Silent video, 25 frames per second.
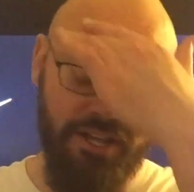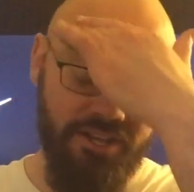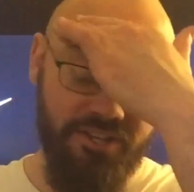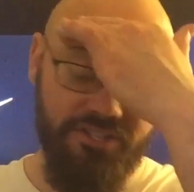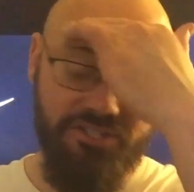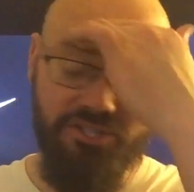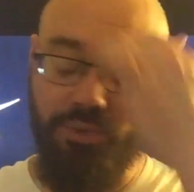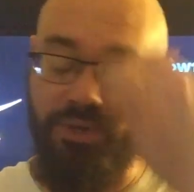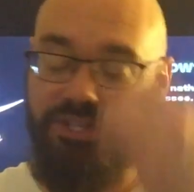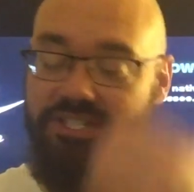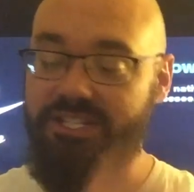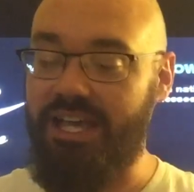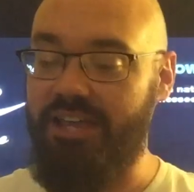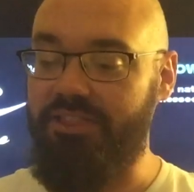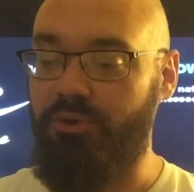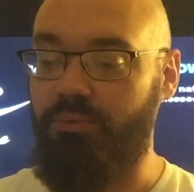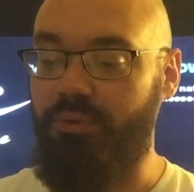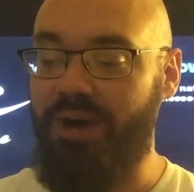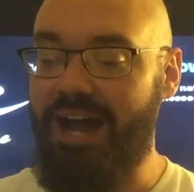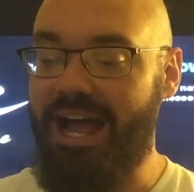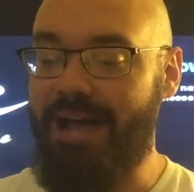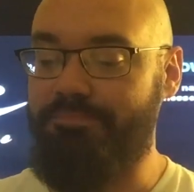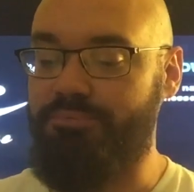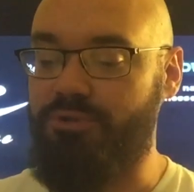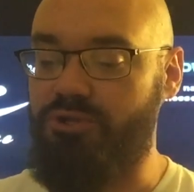So once again, the
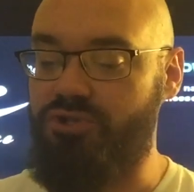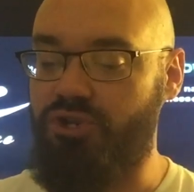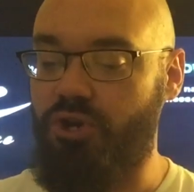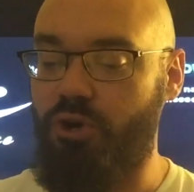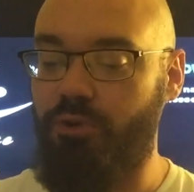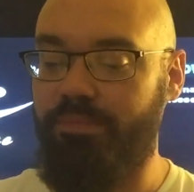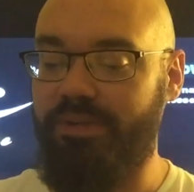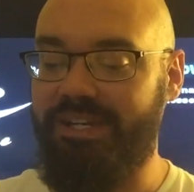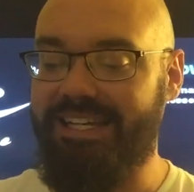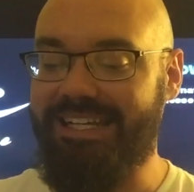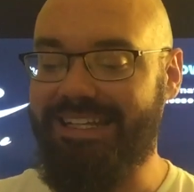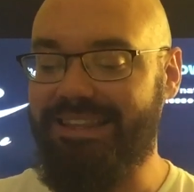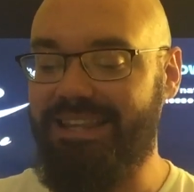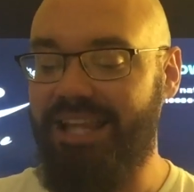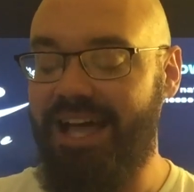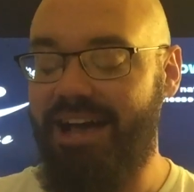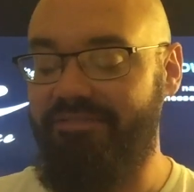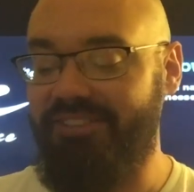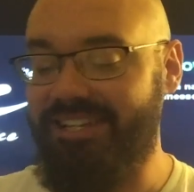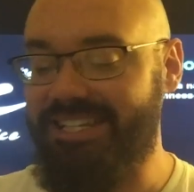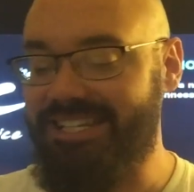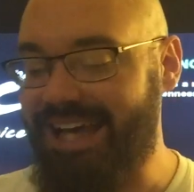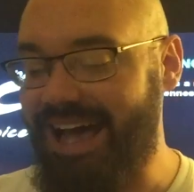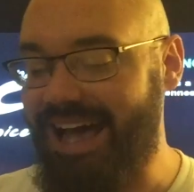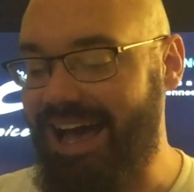Raptors open
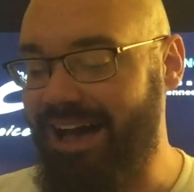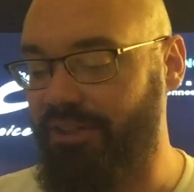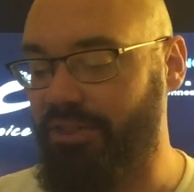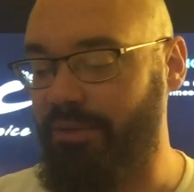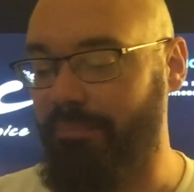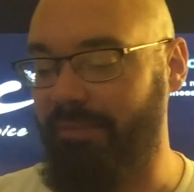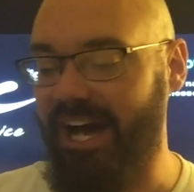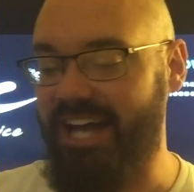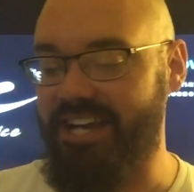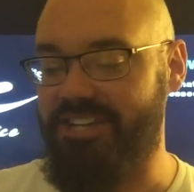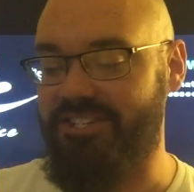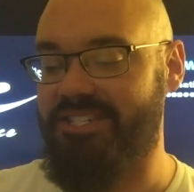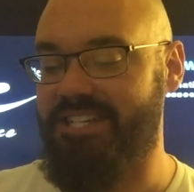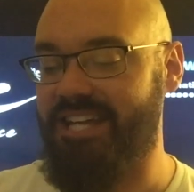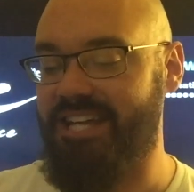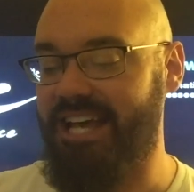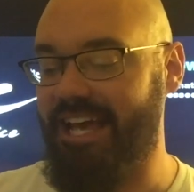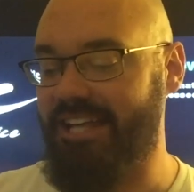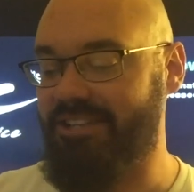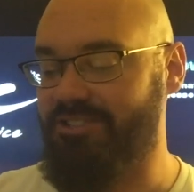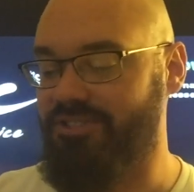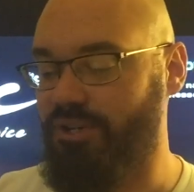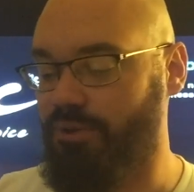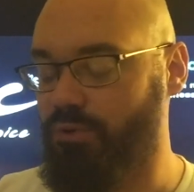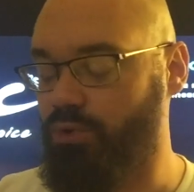11, down to
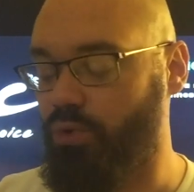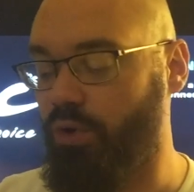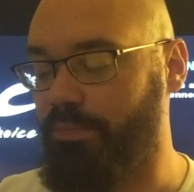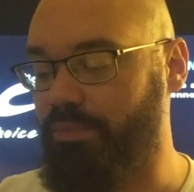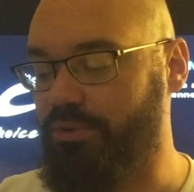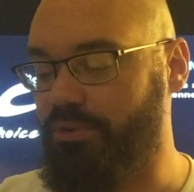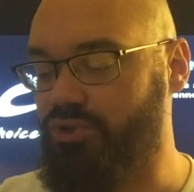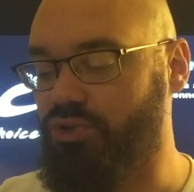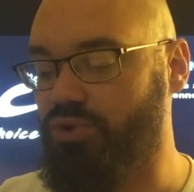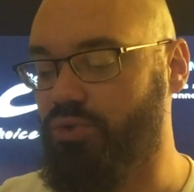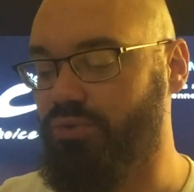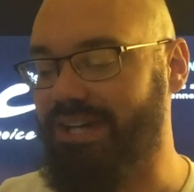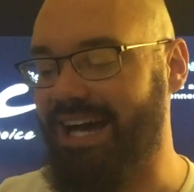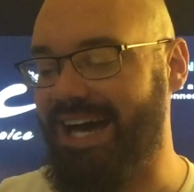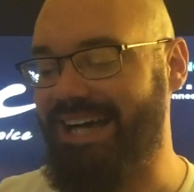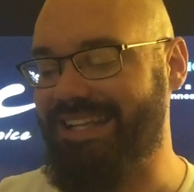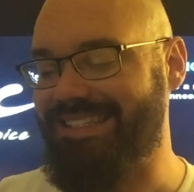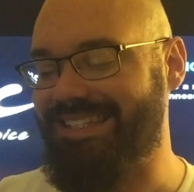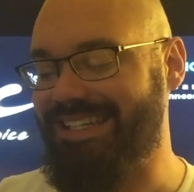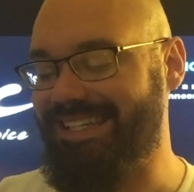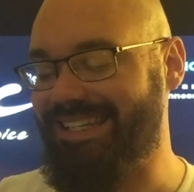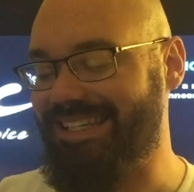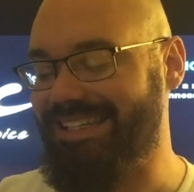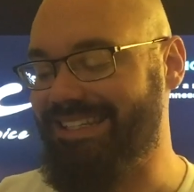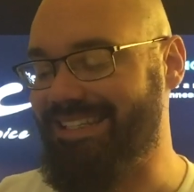-10. Total open
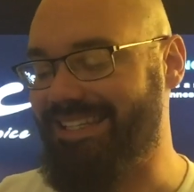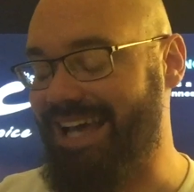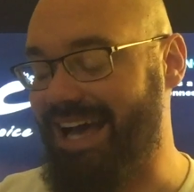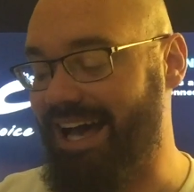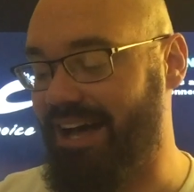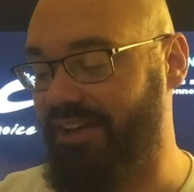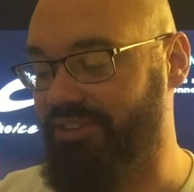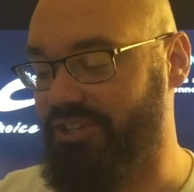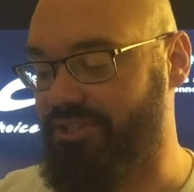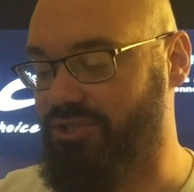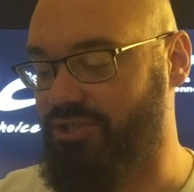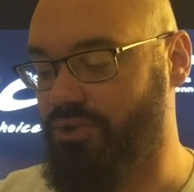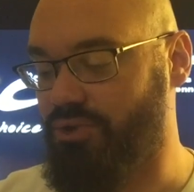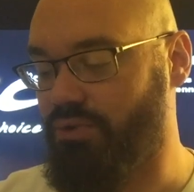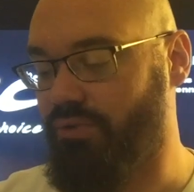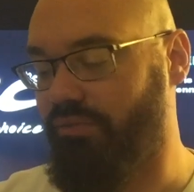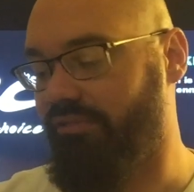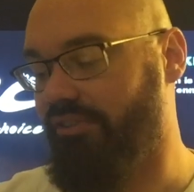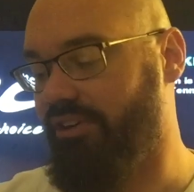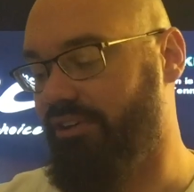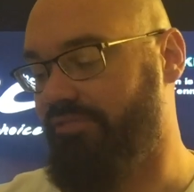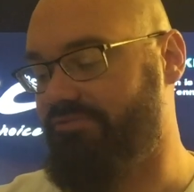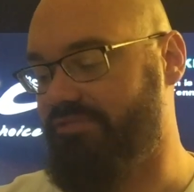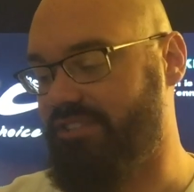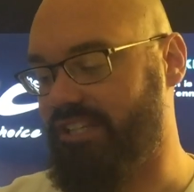219, down to
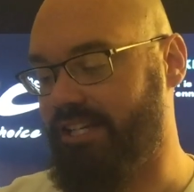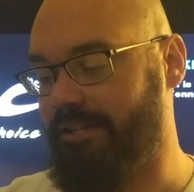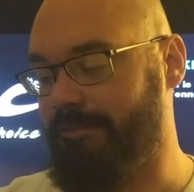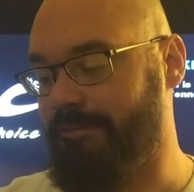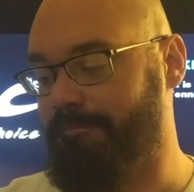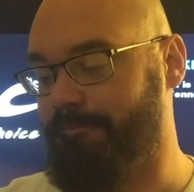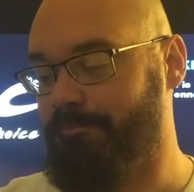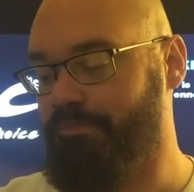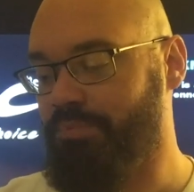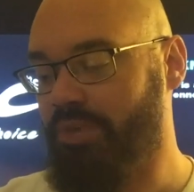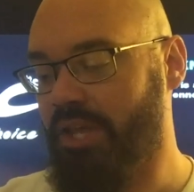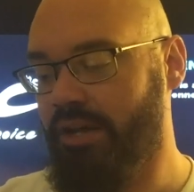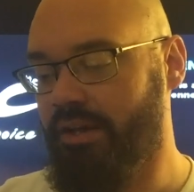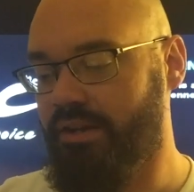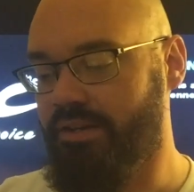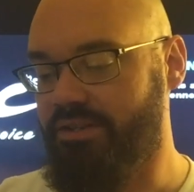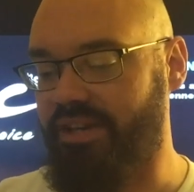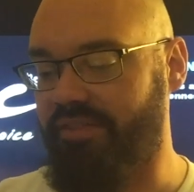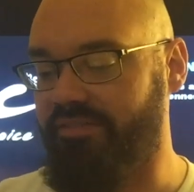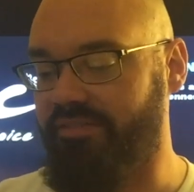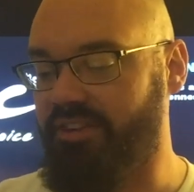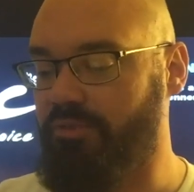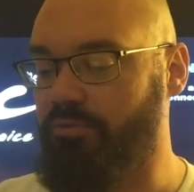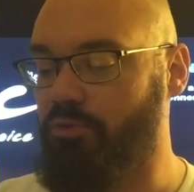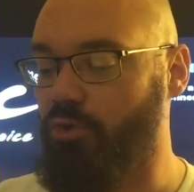215.
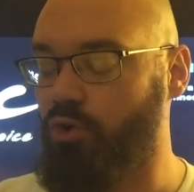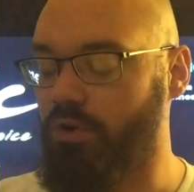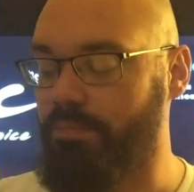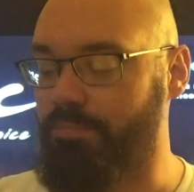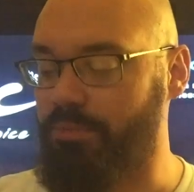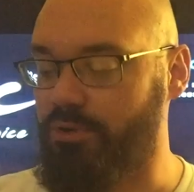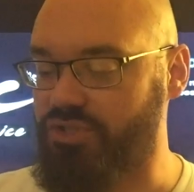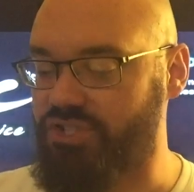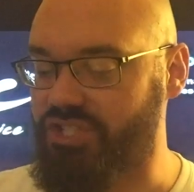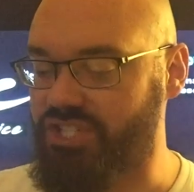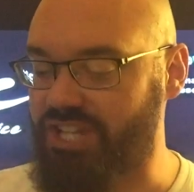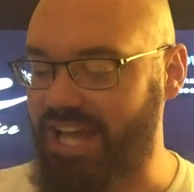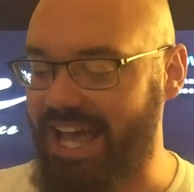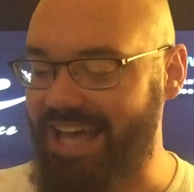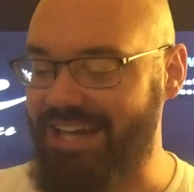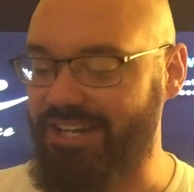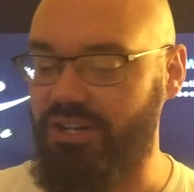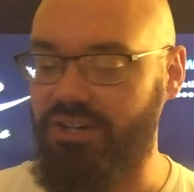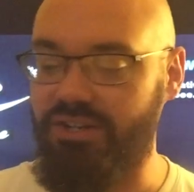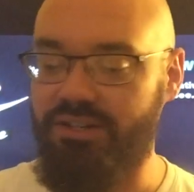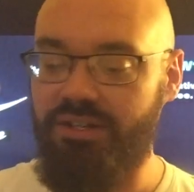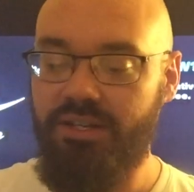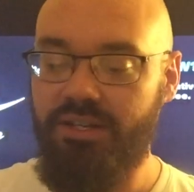74%